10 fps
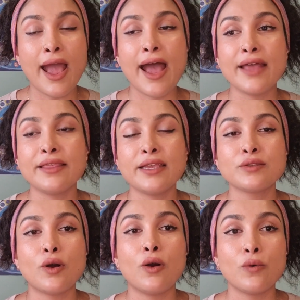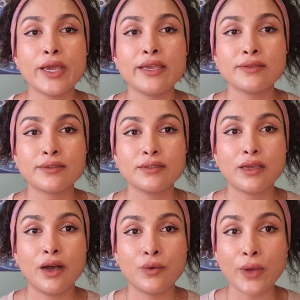and there's always
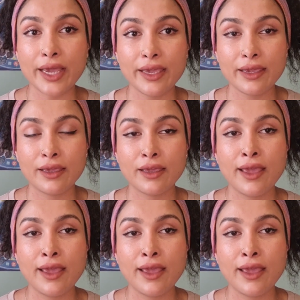a way.